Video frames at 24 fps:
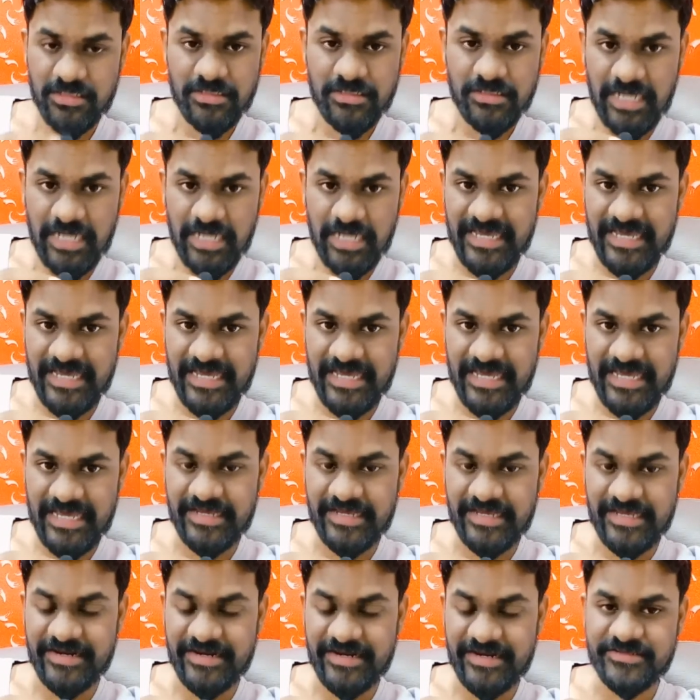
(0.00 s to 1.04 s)
I
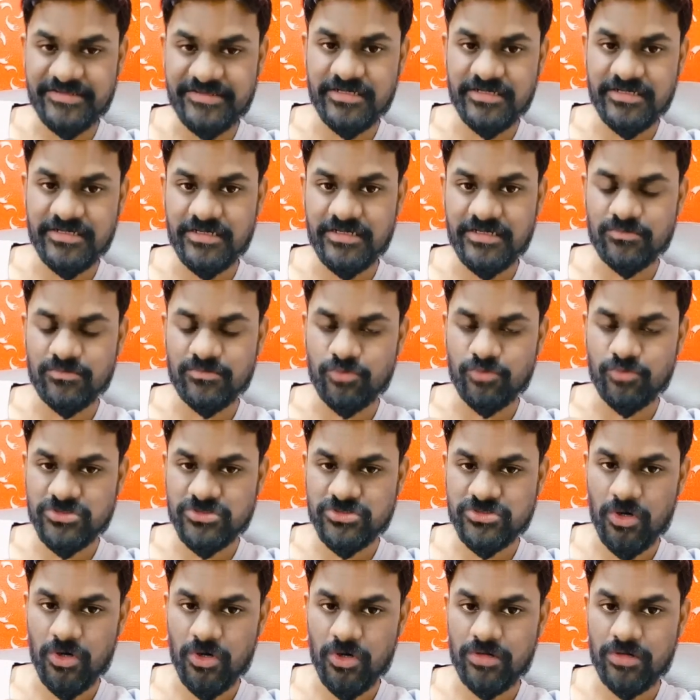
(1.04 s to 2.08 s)
read the books
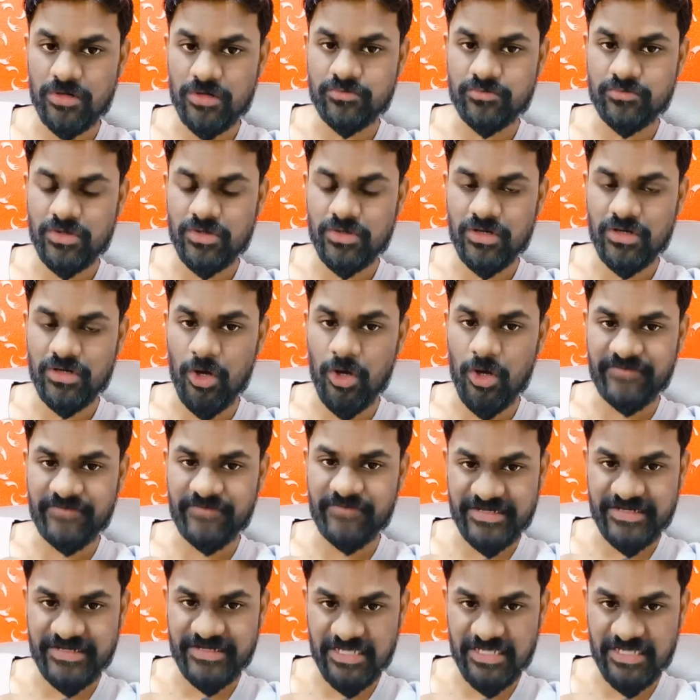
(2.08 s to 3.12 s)
on law of
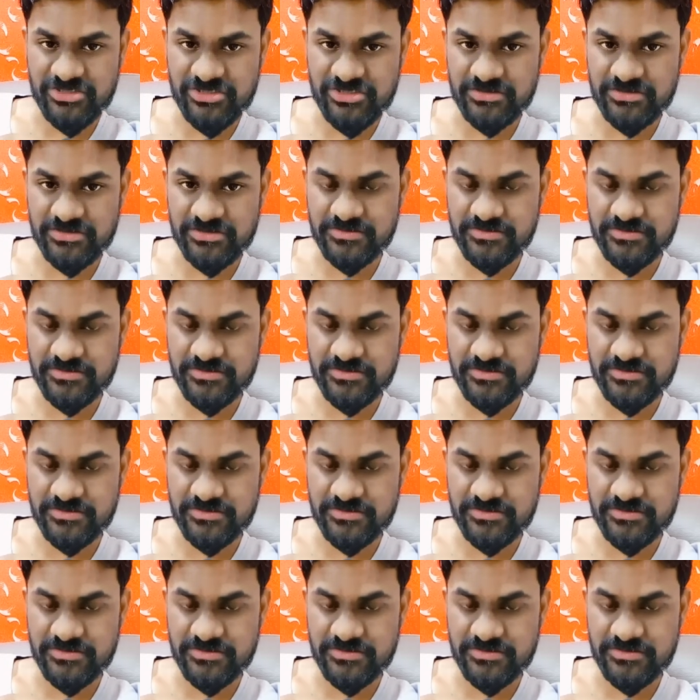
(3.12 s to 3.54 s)
attraction,